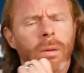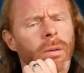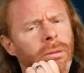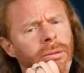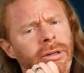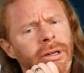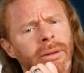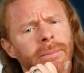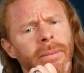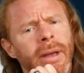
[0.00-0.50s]

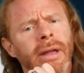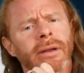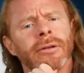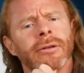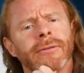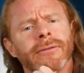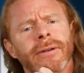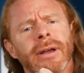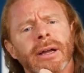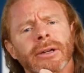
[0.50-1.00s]
Only
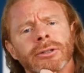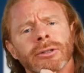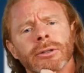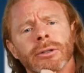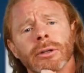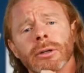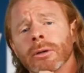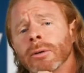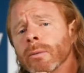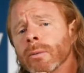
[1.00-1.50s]

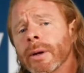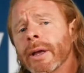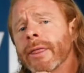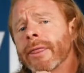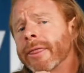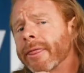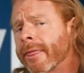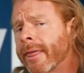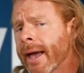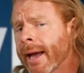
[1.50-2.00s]
manufacturer
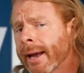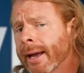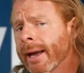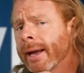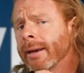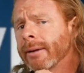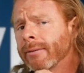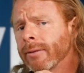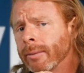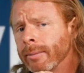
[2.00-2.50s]
with that
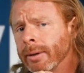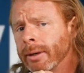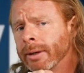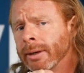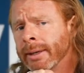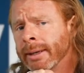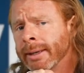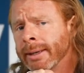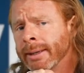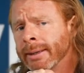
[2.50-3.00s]
kind of
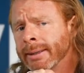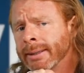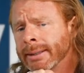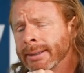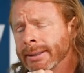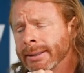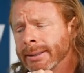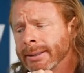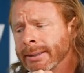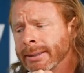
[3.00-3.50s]
immunity?
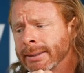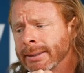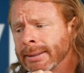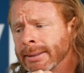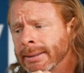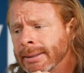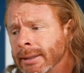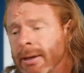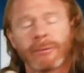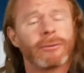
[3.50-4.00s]

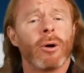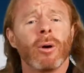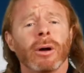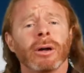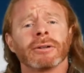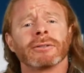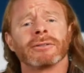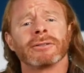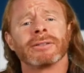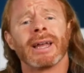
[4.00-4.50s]
Of
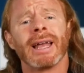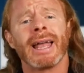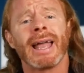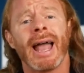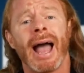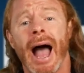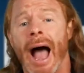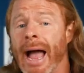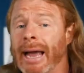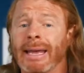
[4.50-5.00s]
course,
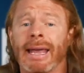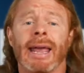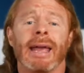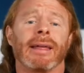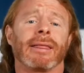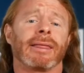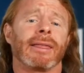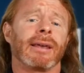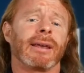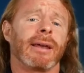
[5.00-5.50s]
I
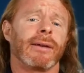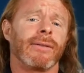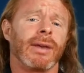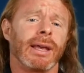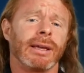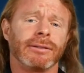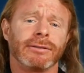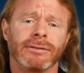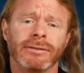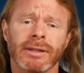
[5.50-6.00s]
can't think of
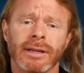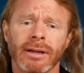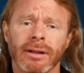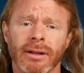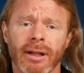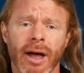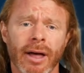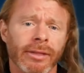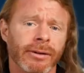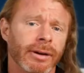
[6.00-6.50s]
a
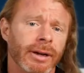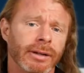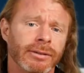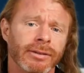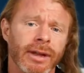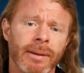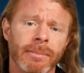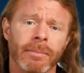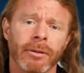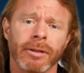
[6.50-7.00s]
single other
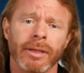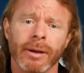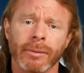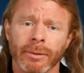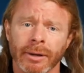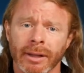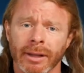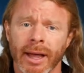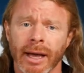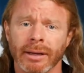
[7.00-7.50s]
example that
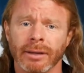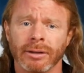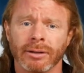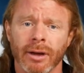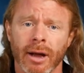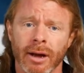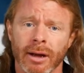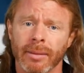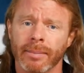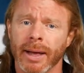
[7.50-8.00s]
we're allowed to
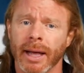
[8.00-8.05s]
talk